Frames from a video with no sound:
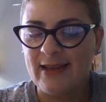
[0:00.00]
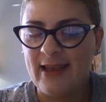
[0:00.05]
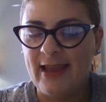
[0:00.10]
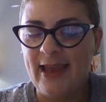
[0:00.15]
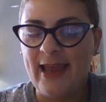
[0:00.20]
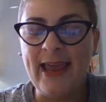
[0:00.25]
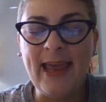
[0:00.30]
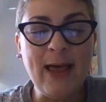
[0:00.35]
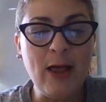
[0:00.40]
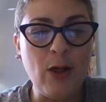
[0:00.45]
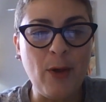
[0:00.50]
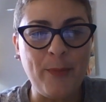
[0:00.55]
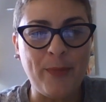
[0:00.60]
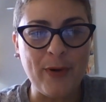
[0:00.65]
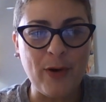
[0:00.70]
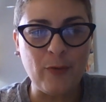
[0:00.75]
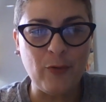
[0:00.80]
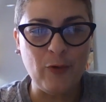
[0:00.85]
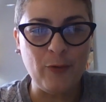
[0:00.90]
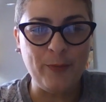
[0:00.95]
Help
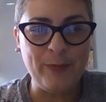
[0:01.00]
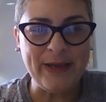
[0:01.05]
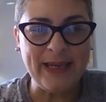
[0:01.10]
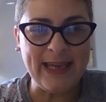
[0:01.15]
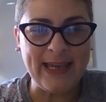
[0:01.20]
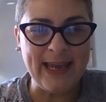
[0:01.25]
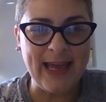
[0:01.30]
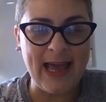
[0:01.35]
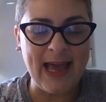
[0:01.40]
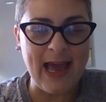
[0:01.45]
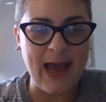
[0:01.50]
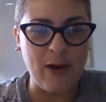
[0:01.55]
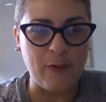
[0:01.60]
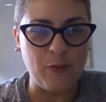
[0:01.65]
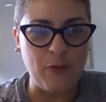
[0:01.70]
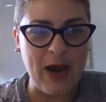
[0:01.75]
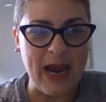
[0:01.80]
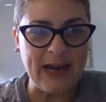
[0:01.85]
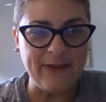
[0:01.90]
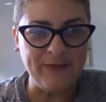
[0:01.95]
will be
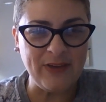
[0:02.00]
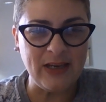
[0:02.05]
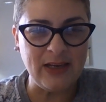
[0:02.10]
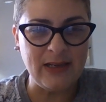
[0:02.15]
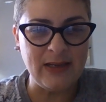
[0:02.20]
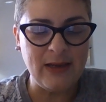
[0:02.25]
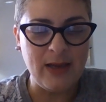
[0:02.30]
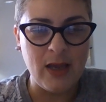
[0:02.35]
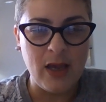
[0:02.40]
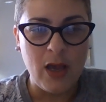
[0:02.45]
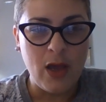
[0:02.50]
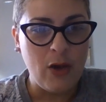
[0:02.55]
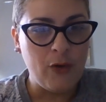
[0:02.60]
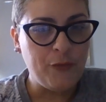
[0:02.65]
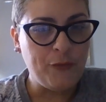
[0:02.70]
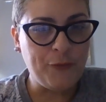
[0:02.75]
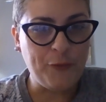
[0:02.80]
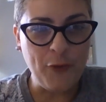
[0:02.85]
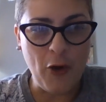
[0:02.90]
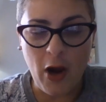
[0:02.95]
arriving
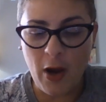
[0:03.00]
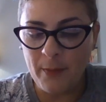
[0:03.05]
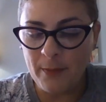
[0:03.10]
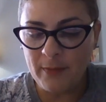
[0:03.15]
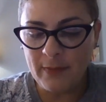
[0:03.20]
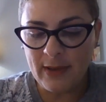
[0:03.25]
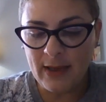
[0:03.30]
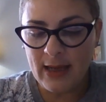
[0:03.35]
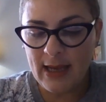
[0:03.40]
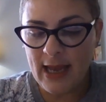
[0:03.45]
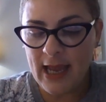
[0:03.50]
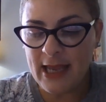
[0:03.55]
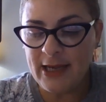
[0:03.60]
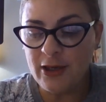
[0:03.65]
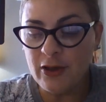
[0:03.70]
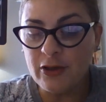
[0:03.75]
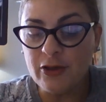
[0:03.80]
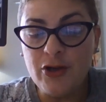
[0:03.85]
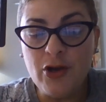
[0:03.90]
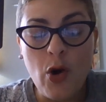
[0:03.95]
from an
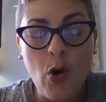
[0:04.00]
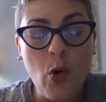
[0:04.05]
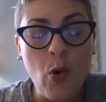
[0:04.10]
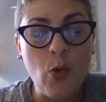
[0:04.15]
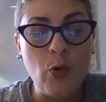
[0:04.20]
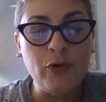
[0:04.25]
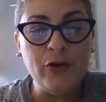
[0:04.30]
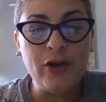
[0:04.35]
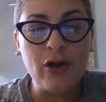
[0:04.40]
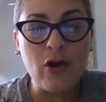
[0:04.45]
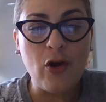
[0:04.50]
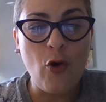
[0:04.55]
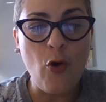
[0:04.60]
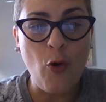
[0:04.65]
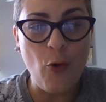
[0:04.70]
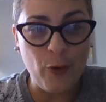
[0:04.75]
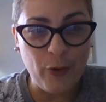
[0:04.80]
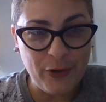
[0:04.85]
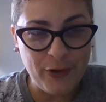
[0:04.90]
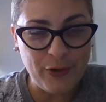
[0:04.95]
unknown
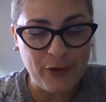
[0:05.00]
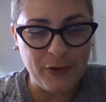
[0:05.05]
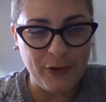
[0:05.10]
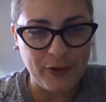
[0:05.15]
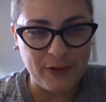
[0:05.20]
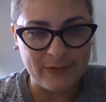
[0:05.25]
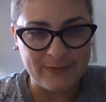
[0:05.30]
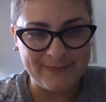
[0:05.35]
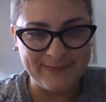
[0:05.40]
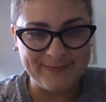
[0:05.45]
corner.